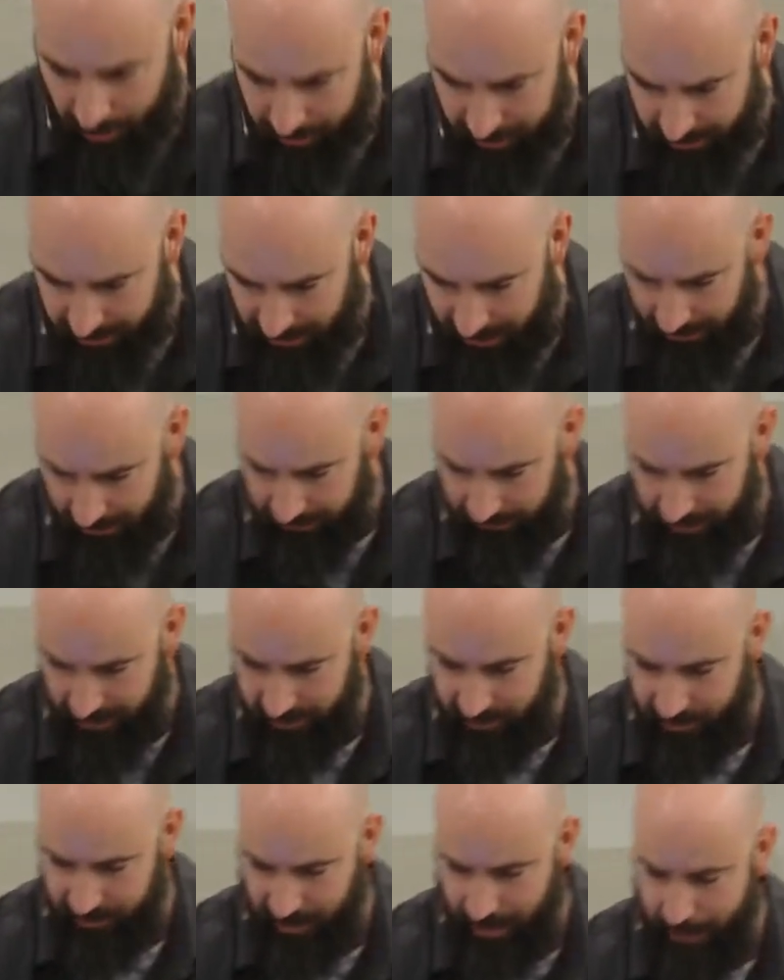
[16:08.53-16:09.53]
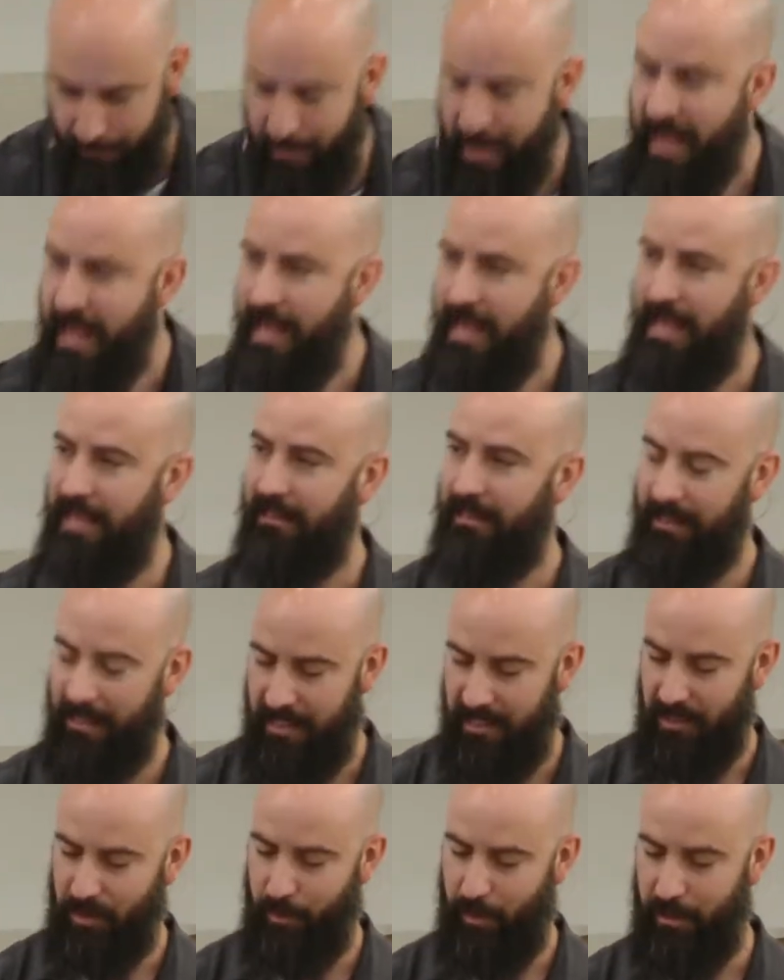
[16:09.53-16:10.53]
in the dating landscape
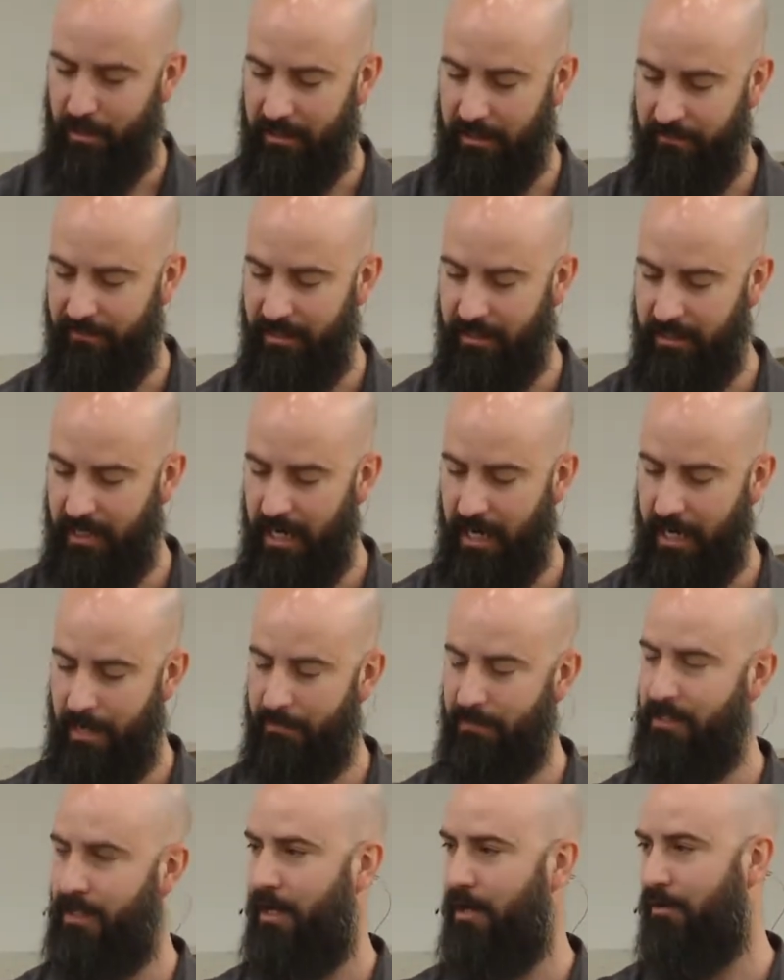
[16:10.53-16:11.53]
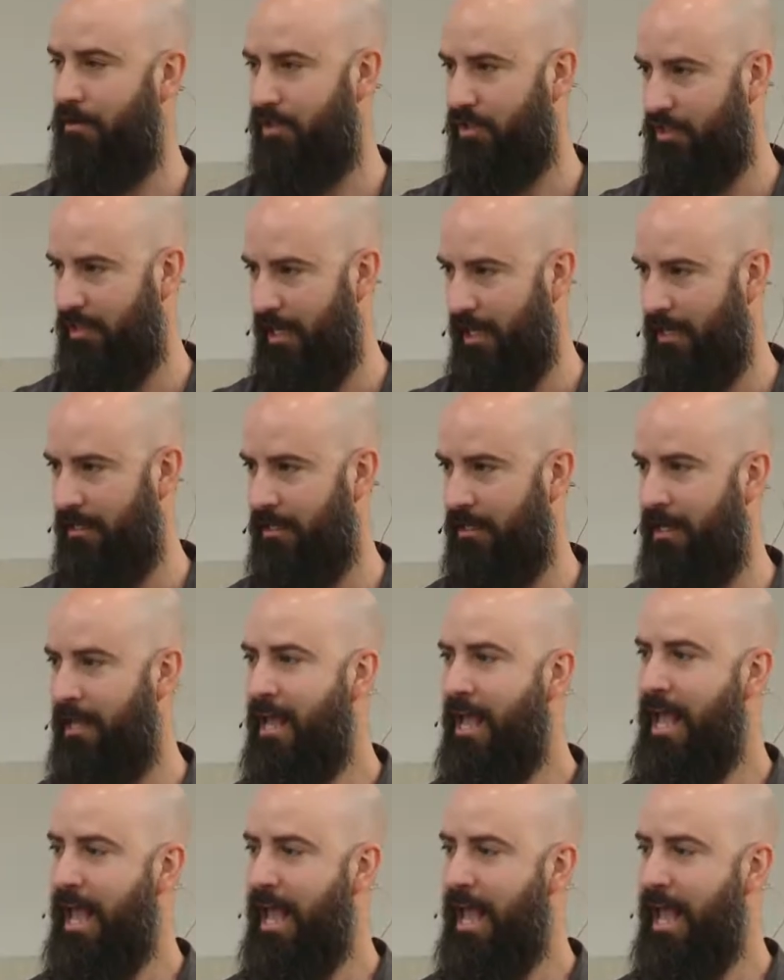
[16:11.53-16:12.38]
unless we are giving time to understand it